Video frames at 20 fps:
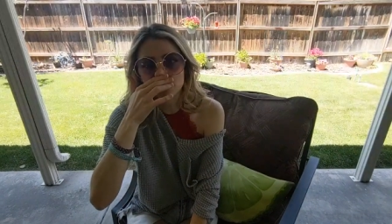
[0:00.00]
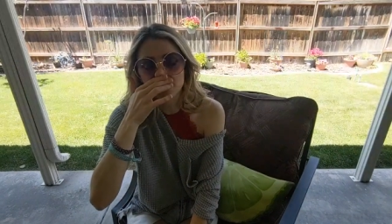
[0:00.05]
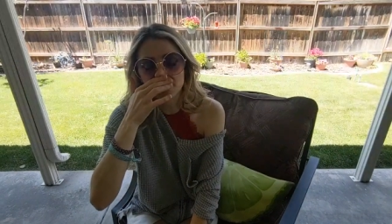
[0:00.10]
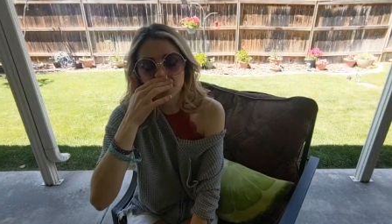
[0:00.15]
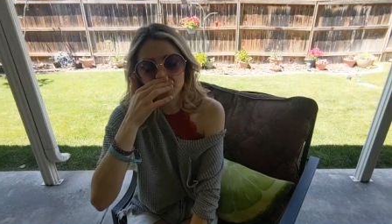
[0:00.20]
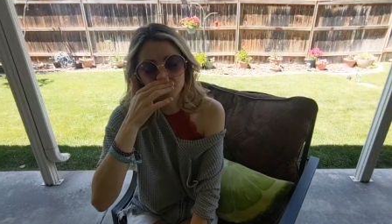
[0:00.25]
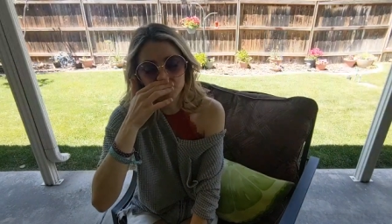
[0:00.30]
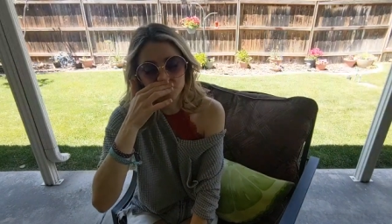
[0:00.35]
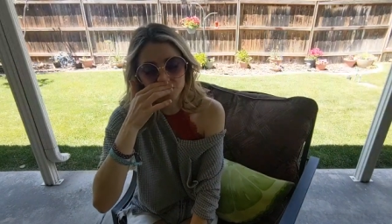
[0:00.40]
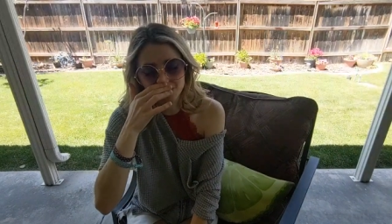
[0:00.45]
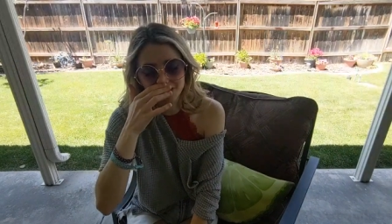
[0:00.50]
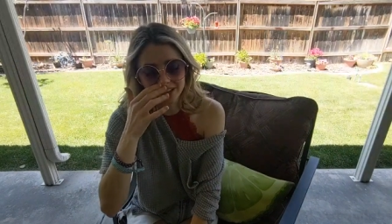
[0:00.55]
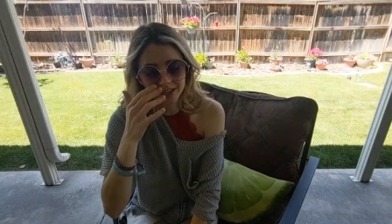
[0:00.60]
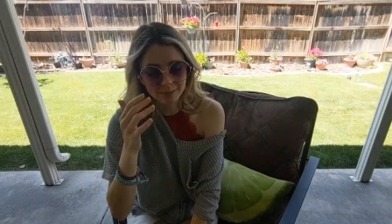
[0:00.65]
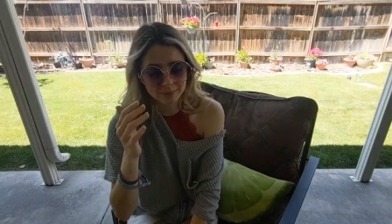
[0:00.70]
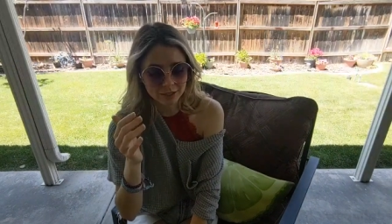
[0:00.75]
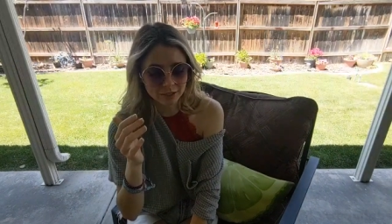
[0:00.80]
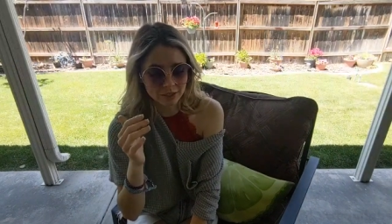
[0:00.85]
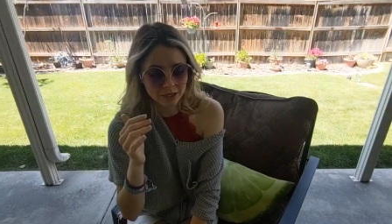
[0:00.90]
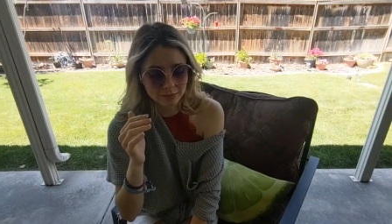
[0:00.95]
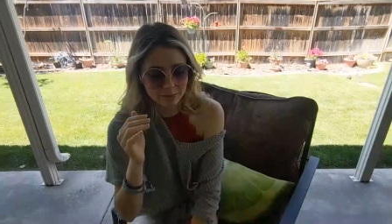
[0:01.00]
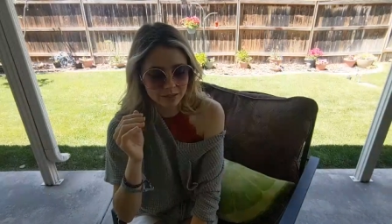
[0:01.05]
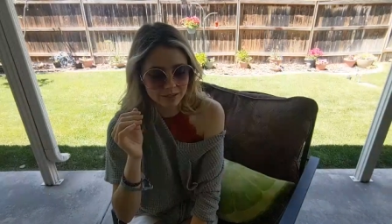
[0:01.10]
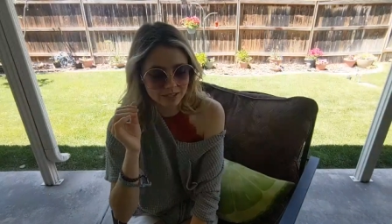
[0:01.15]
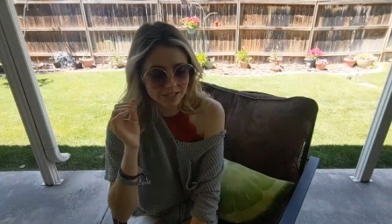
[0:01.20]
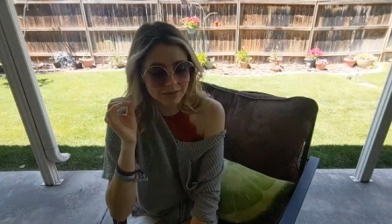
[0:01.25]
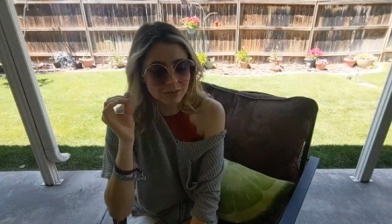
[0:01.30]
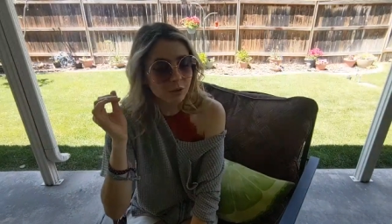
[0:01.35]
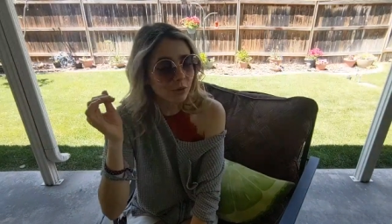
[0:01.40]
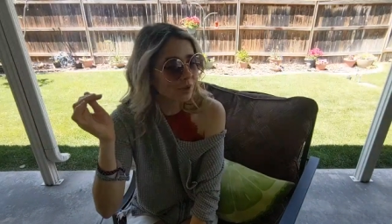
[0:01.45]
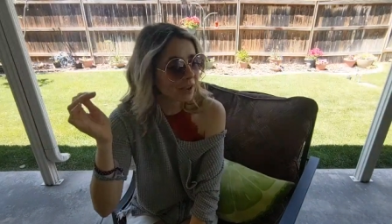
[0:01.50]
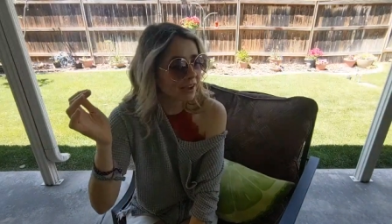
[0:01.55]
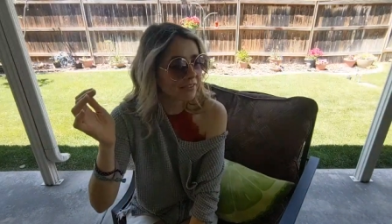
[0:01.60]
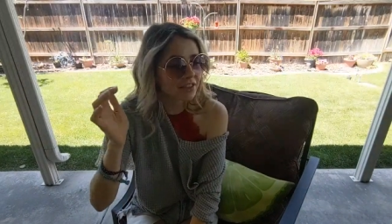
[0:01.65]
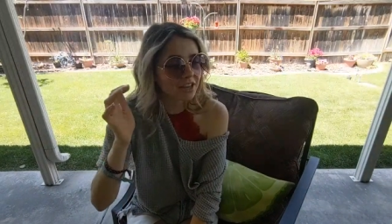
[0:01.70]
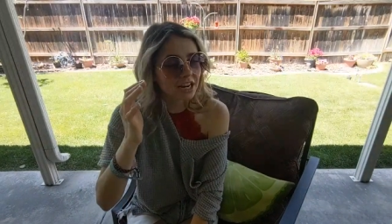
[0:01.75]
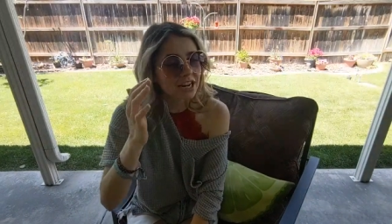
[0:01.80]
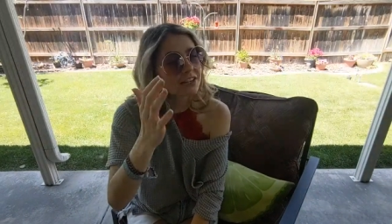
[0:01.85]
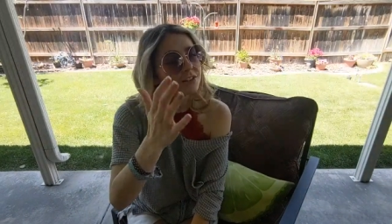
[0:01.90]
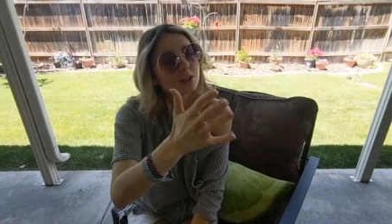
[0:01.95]
really awkward doing it at my grandma's. Even though I
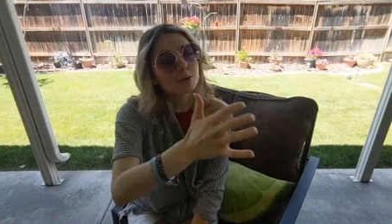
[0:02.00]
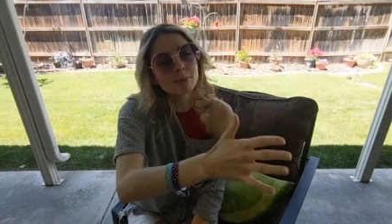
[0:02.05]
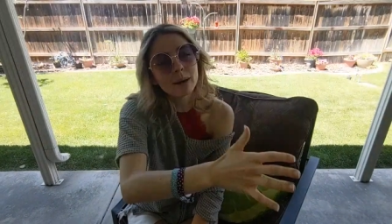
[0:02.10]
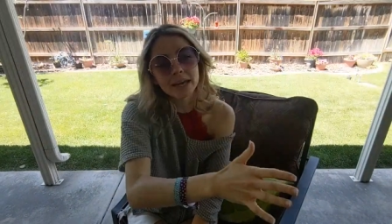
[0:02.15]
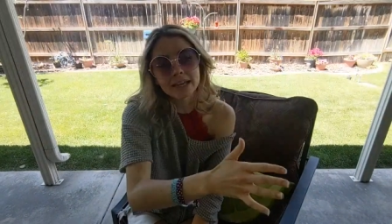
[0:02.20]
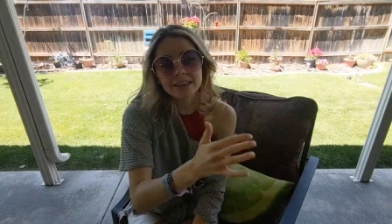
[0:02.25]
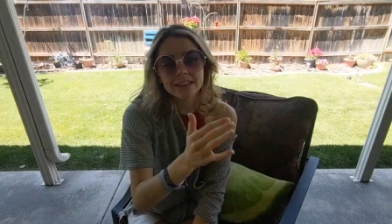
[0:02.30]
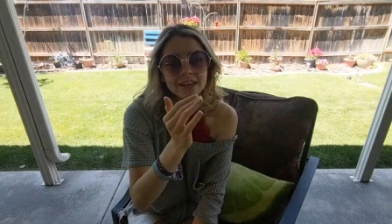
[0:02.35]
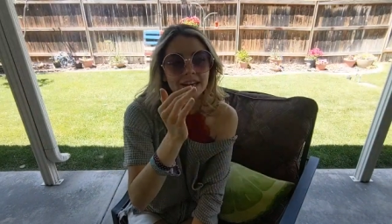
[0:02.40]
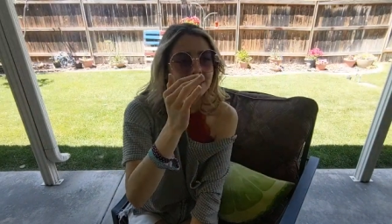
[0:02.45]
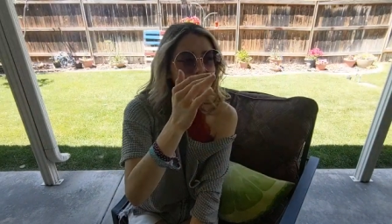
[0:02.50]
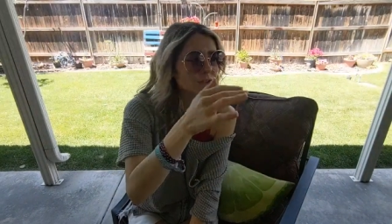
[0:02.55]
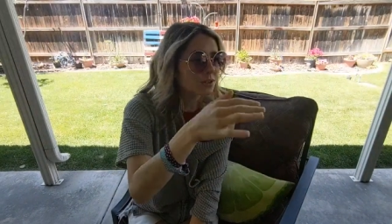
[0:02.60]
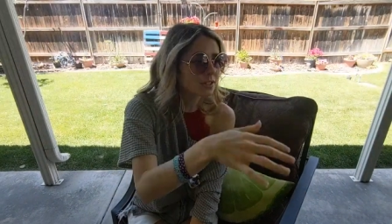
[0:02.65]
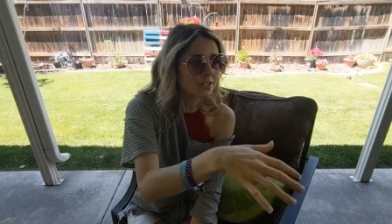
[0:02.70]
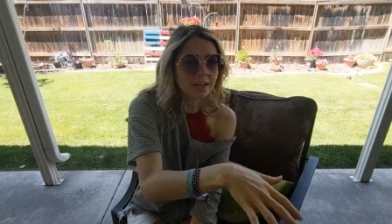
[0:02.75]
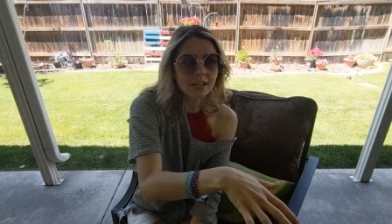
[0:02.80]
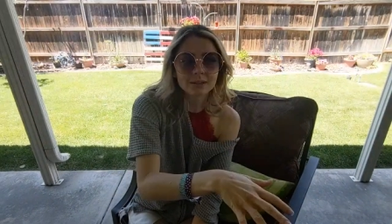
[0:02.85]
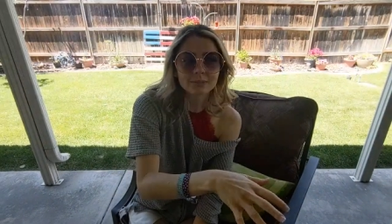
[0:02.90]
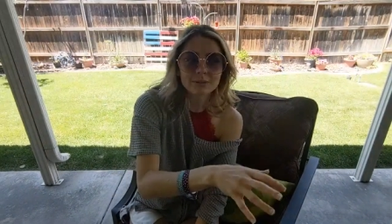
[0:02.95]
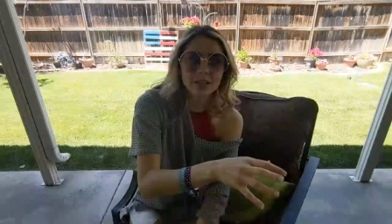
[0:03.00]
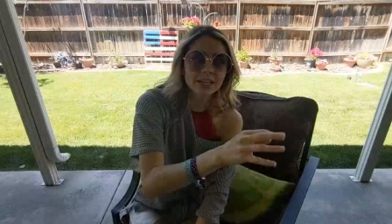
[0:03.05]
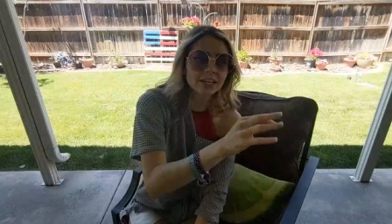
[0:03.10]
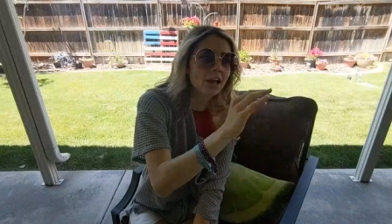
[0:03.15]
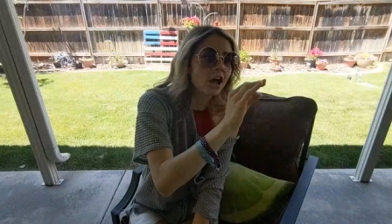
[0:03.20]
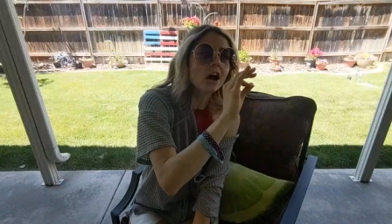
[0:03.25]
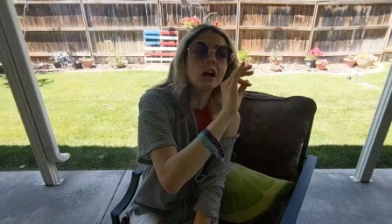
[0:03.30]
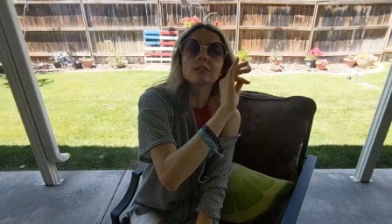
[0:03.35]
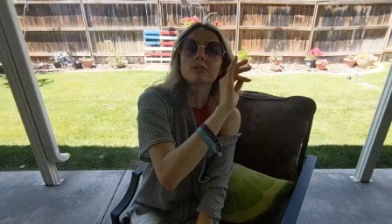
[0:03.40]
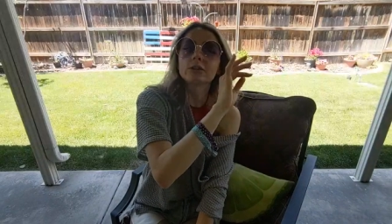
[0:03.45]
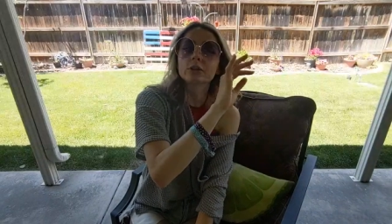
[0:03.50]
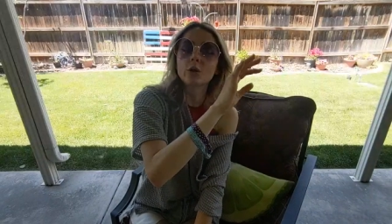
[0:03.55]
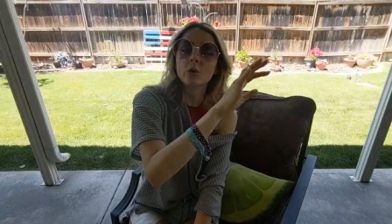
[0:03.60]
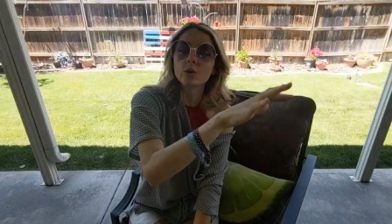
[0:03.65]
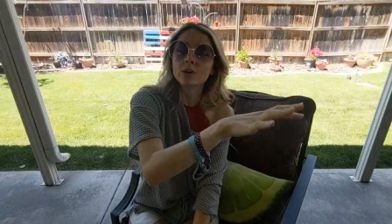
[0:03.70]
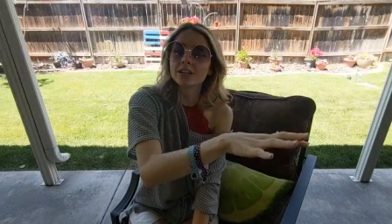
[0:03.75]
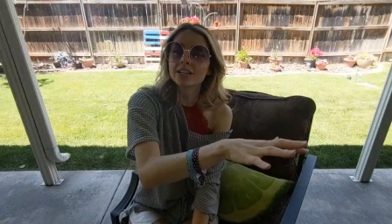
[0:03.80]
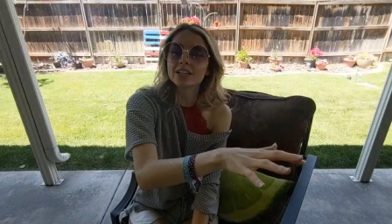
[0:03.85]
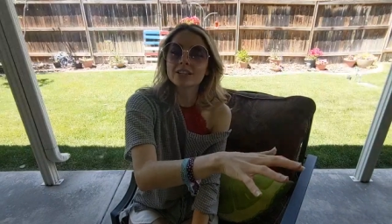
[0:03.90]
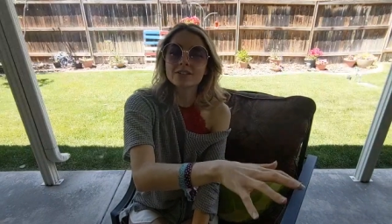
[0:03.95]
have the nicer mic, the nicer setup, like
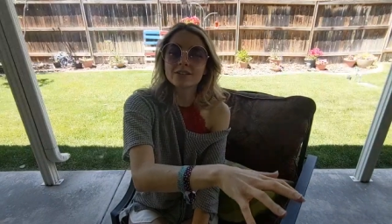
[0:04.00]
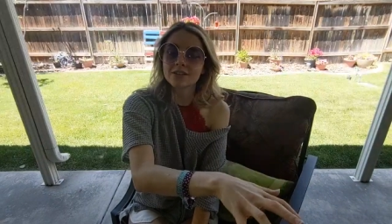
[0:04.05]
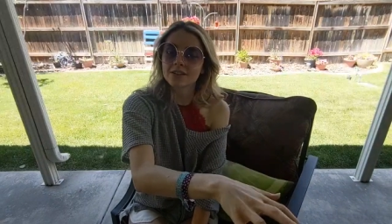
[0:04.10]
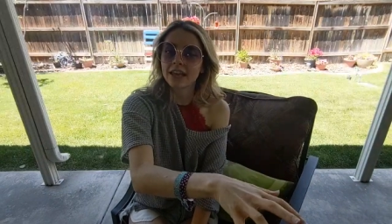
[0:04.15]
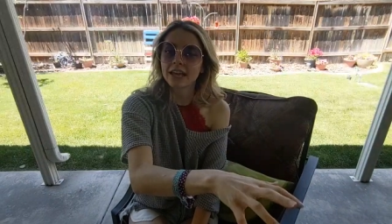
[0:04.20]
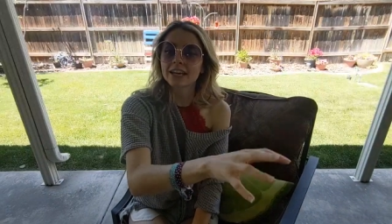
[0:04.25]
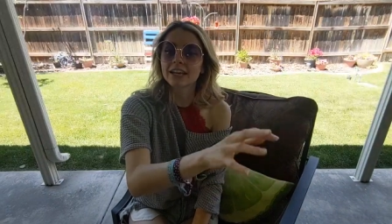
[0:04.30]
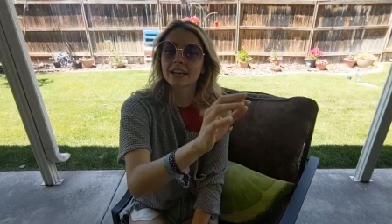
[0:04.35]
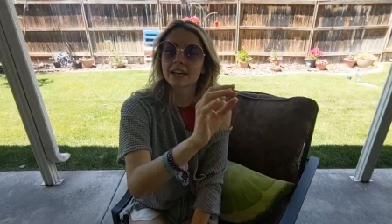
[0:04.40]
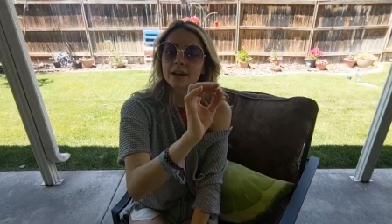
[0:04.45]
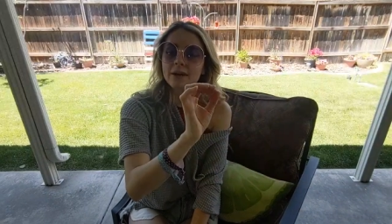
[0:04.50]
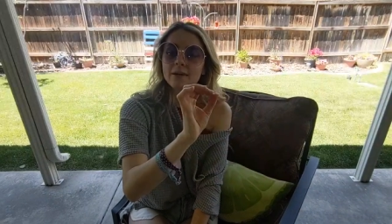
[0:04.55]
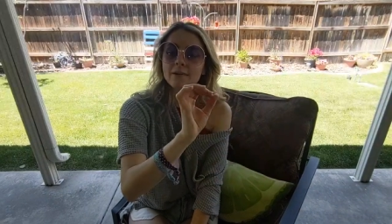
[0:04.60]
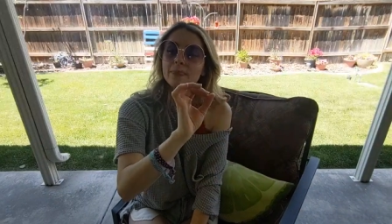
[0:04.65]
recording, like